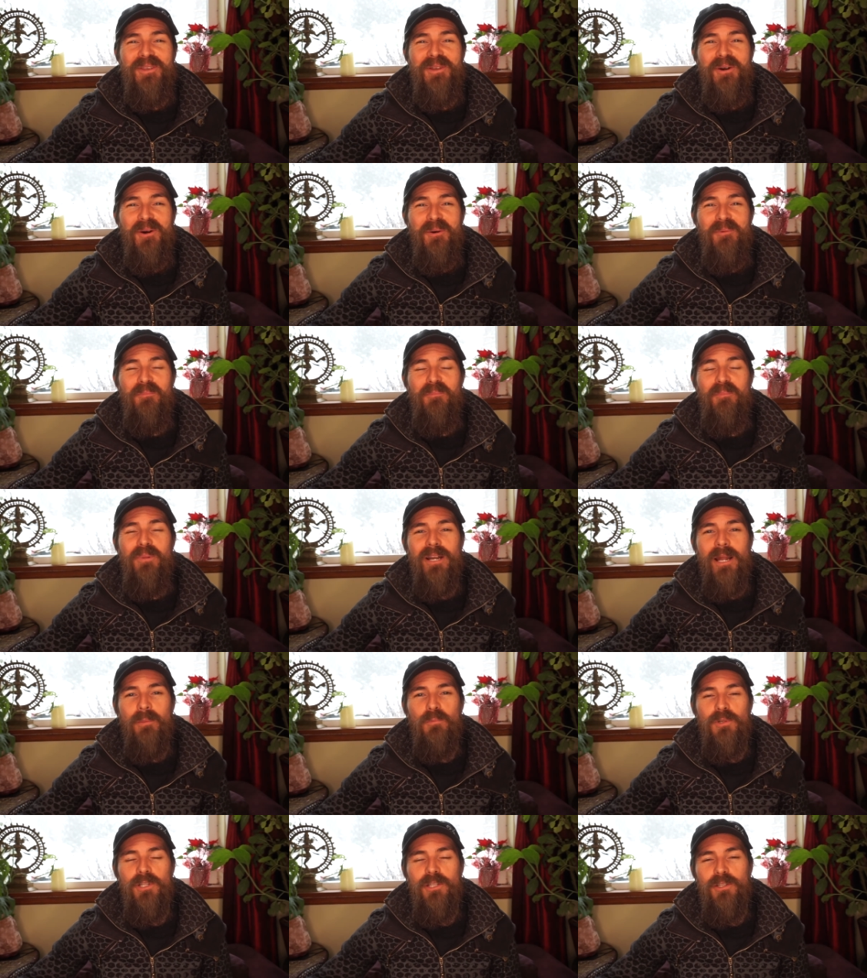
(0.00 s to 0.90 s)
But
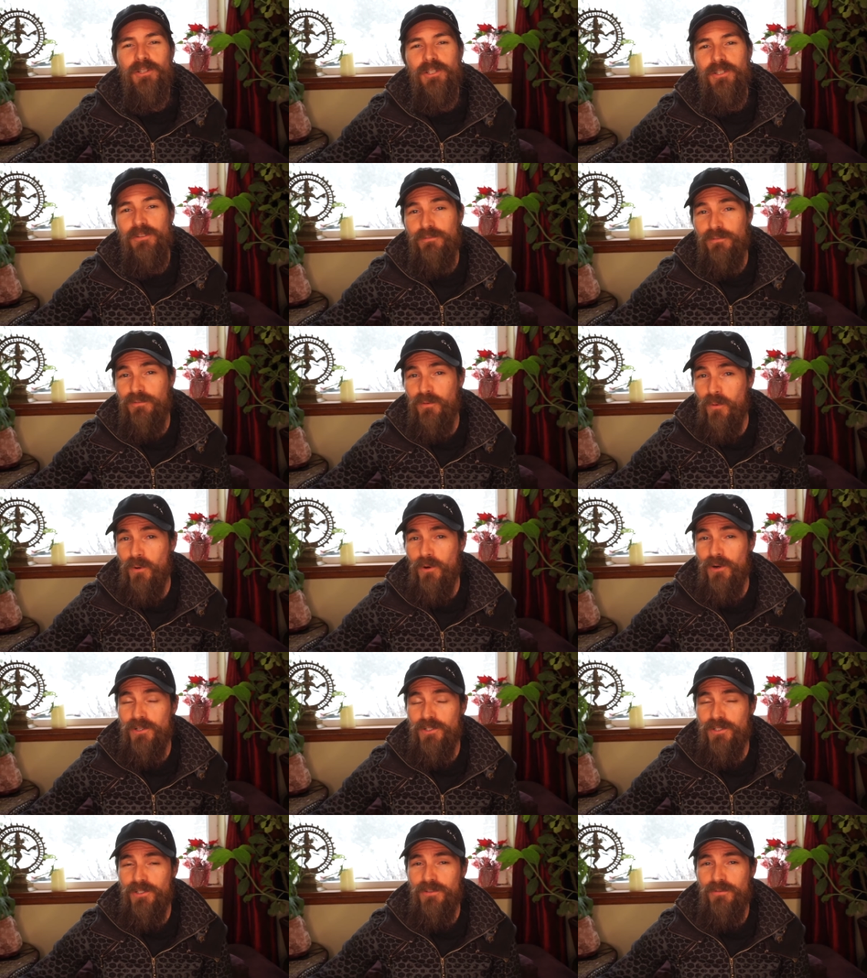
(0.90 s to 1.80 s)
I'm really looking
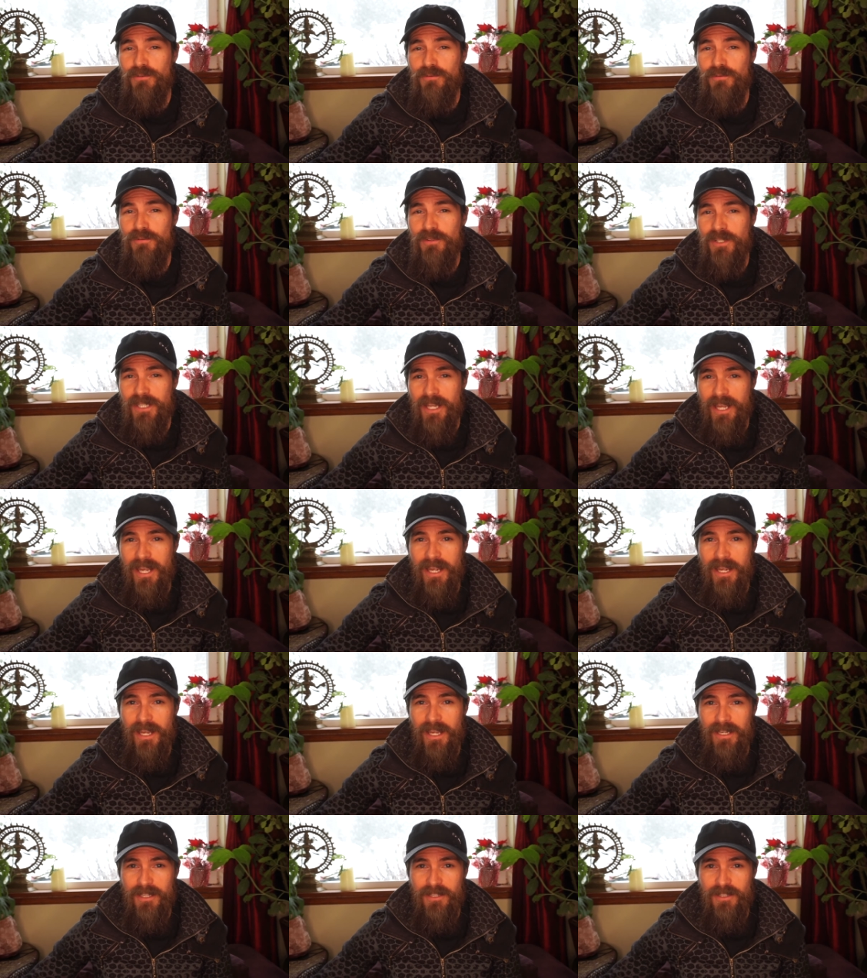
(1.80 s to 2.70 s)
forward to the
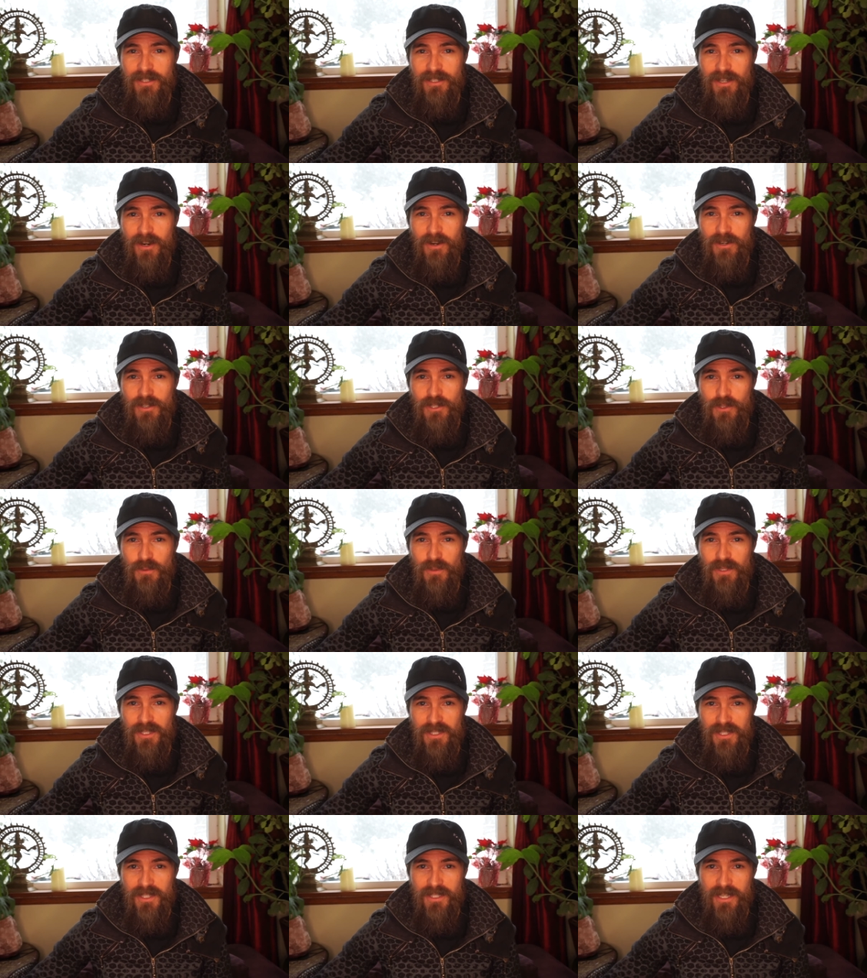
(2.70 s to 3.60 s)
day I can start
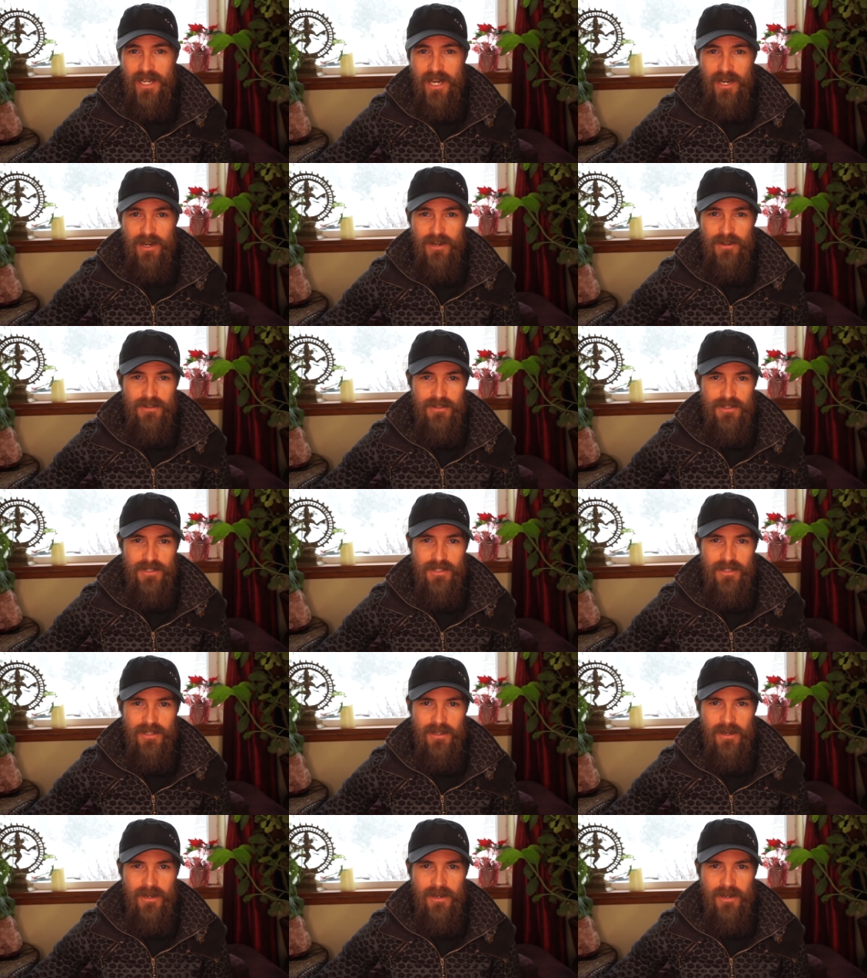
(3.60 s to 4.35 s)
doing stairs.